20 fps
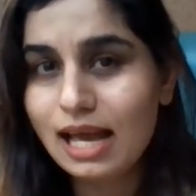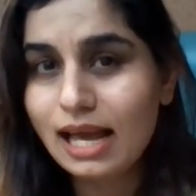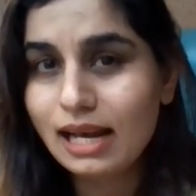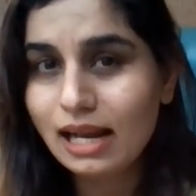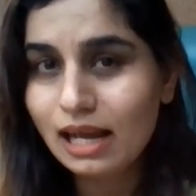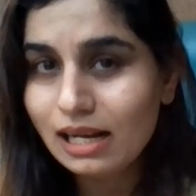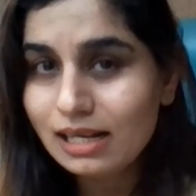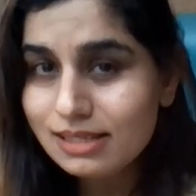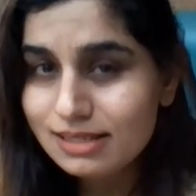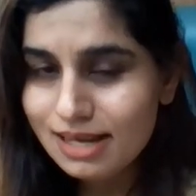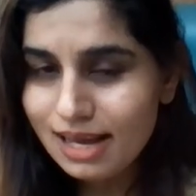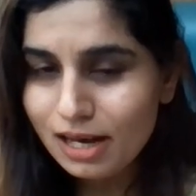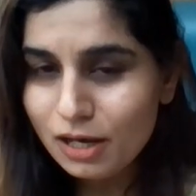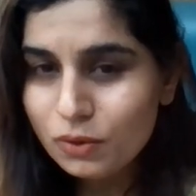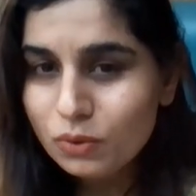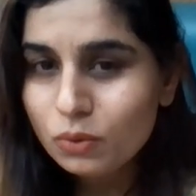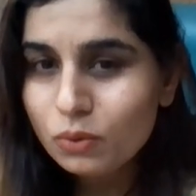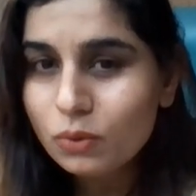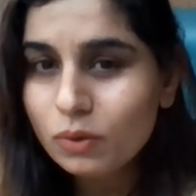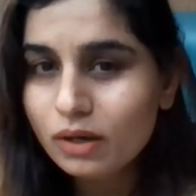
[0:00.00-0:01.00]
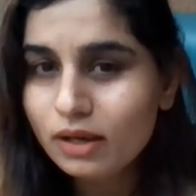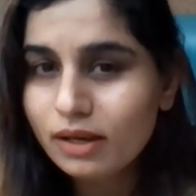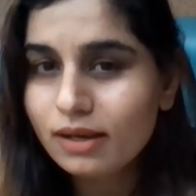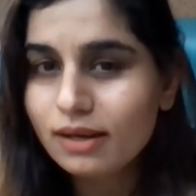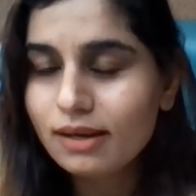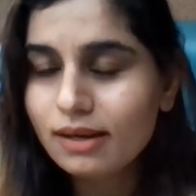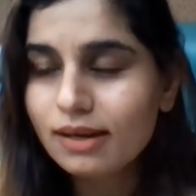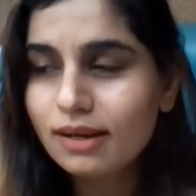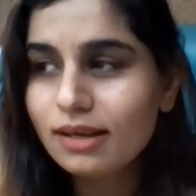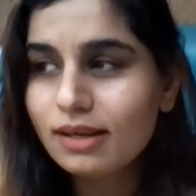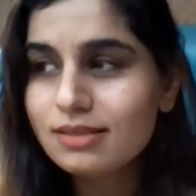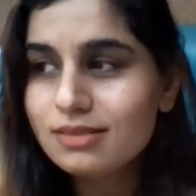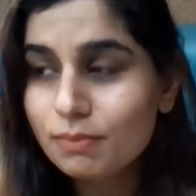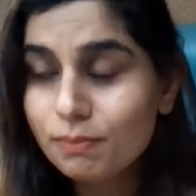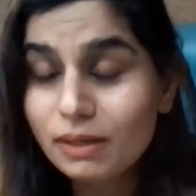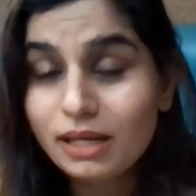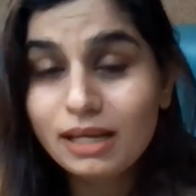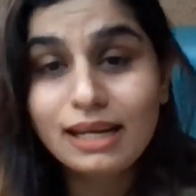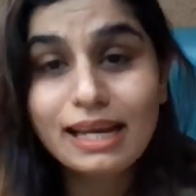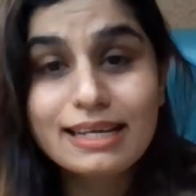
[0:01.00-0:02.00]
And I'll tell you, it's a
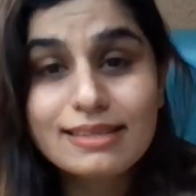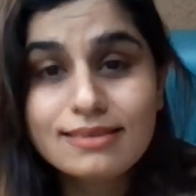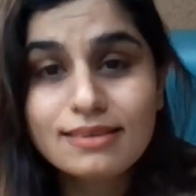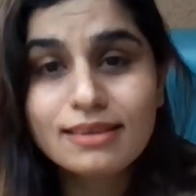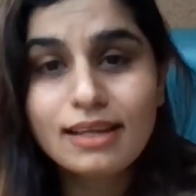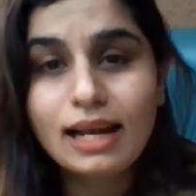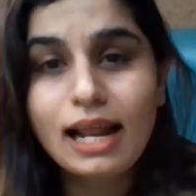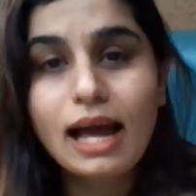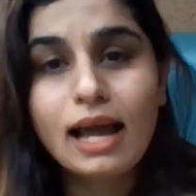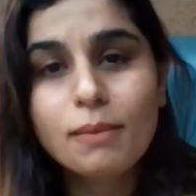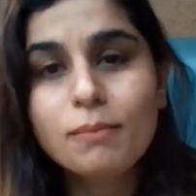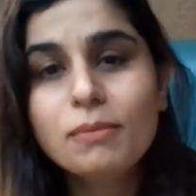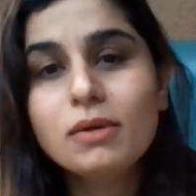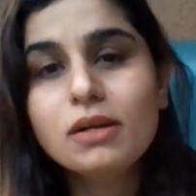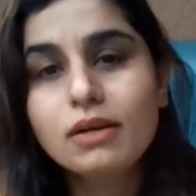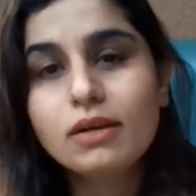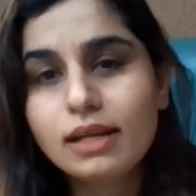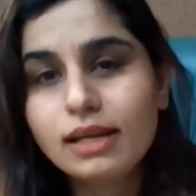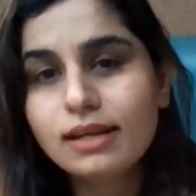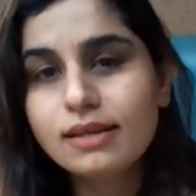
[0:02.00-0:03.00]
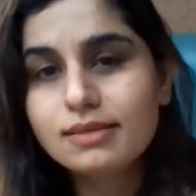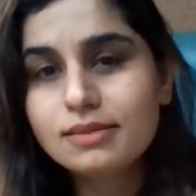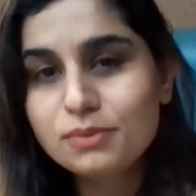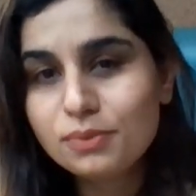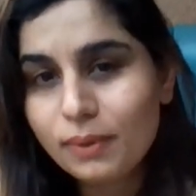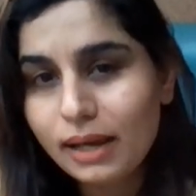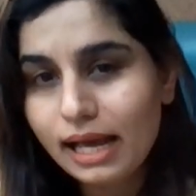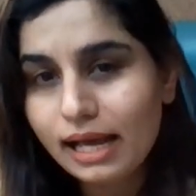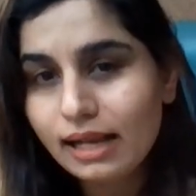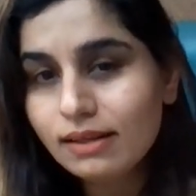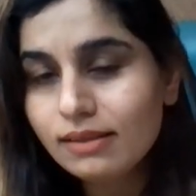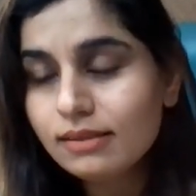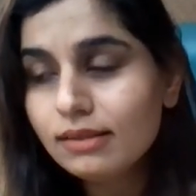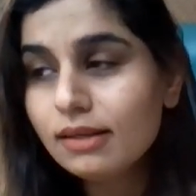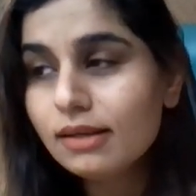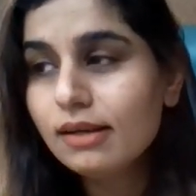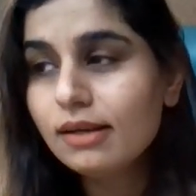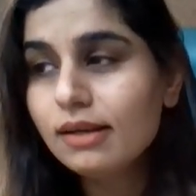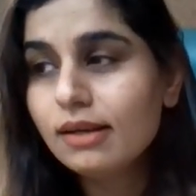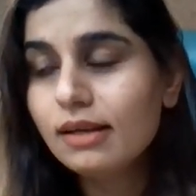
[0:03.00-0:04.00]
big lesson that I am learning as well,
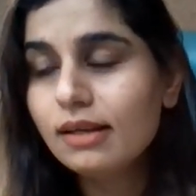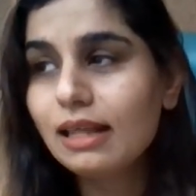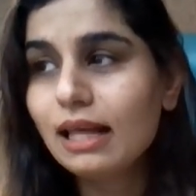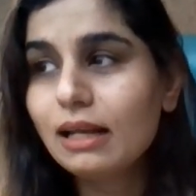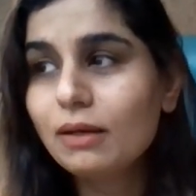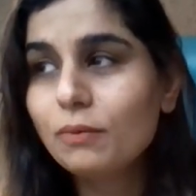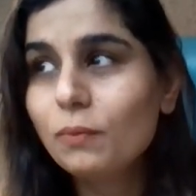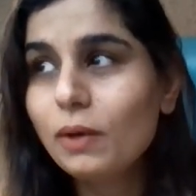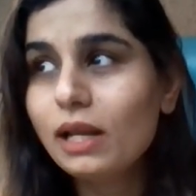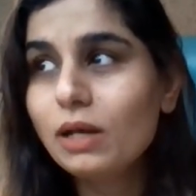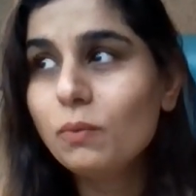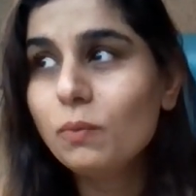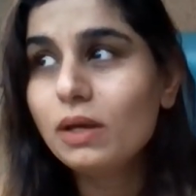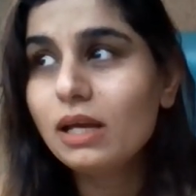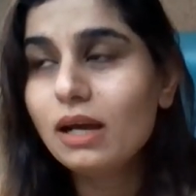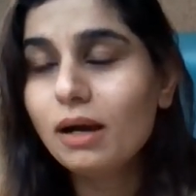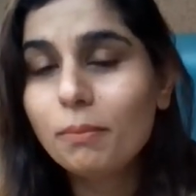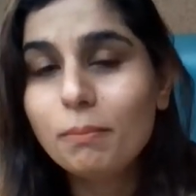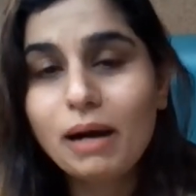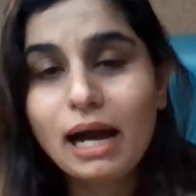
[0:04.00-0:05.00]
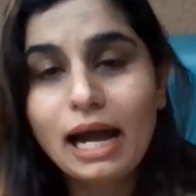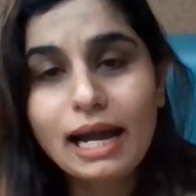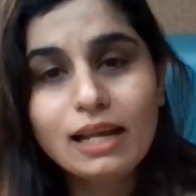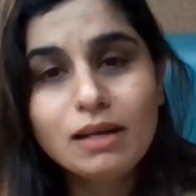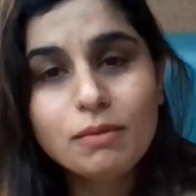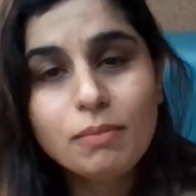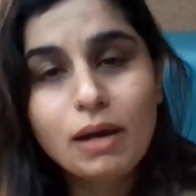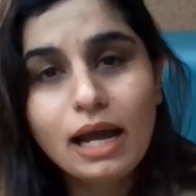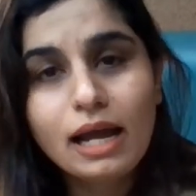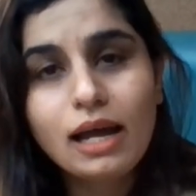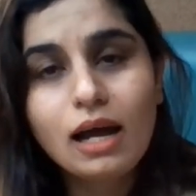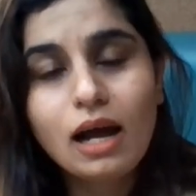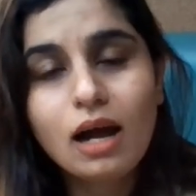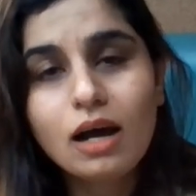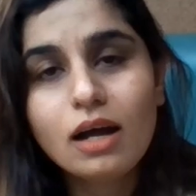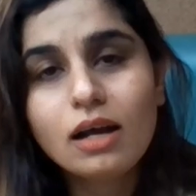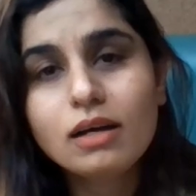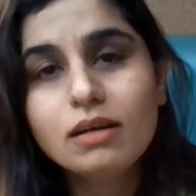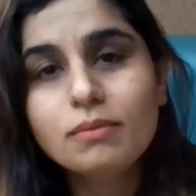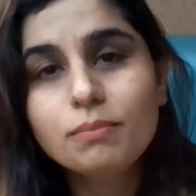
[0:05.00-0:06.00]
that when we abide by
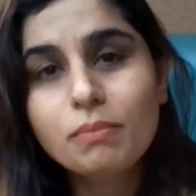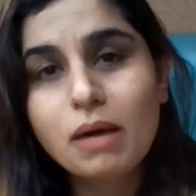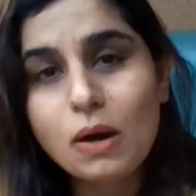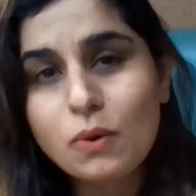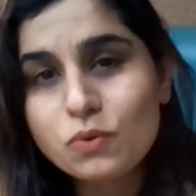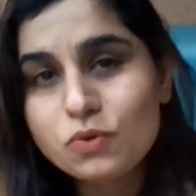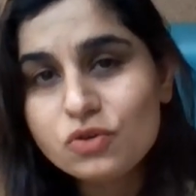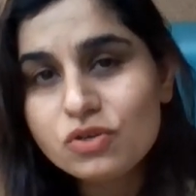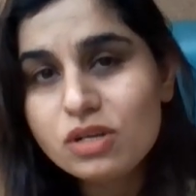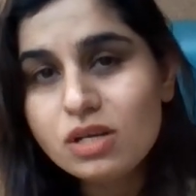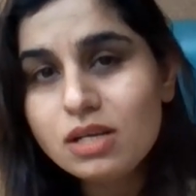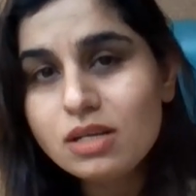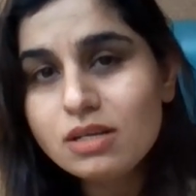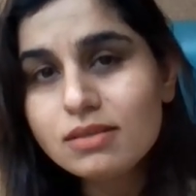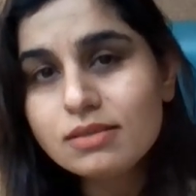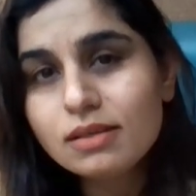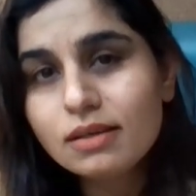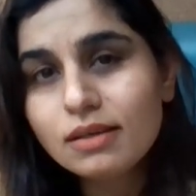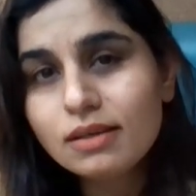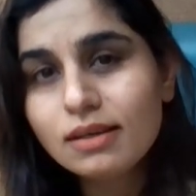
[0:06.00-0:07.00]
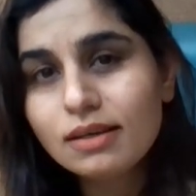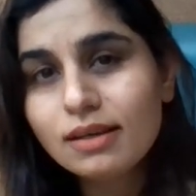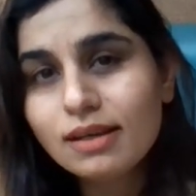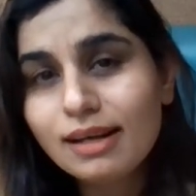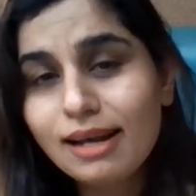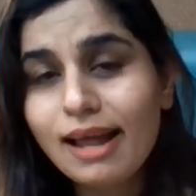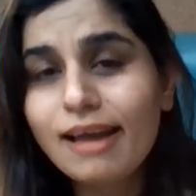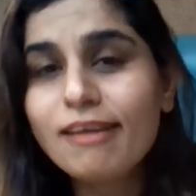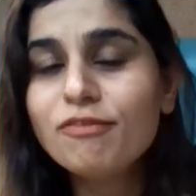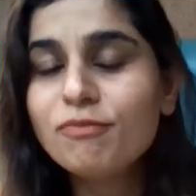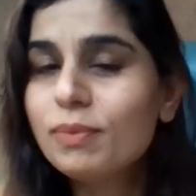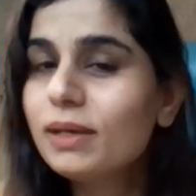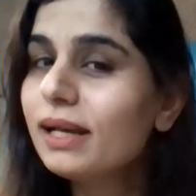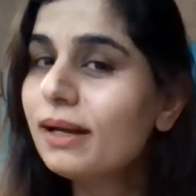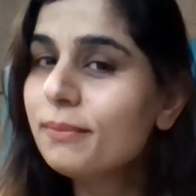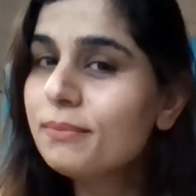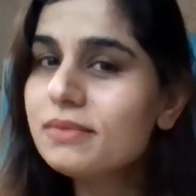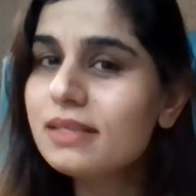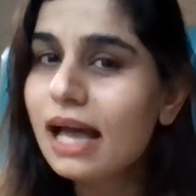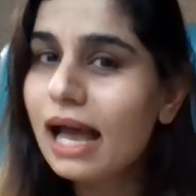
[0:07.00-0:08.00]
our boundaries, life
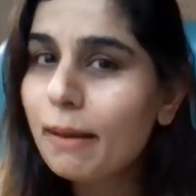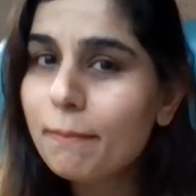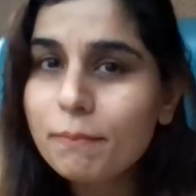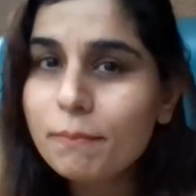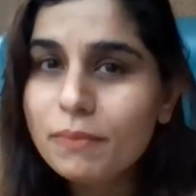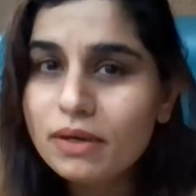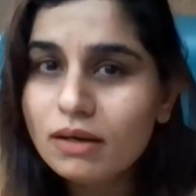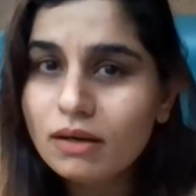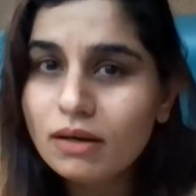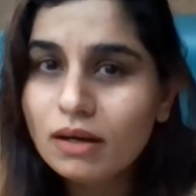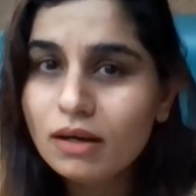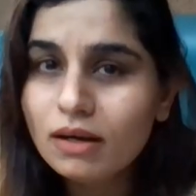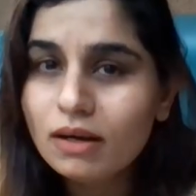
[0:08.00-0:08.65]
becomes happier,